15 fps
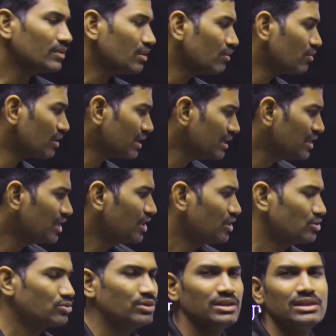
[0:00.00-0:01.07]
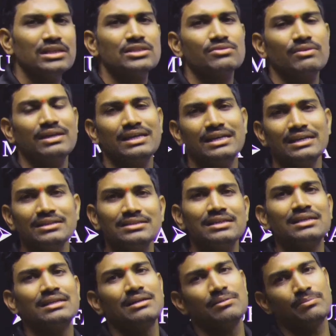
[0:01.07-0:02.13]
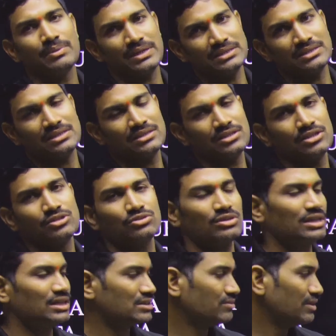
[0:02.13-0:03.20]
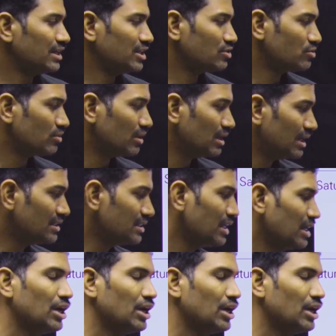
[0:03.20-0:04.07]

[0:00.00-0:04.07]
Okay. So in this way it is present. So that's why it is called as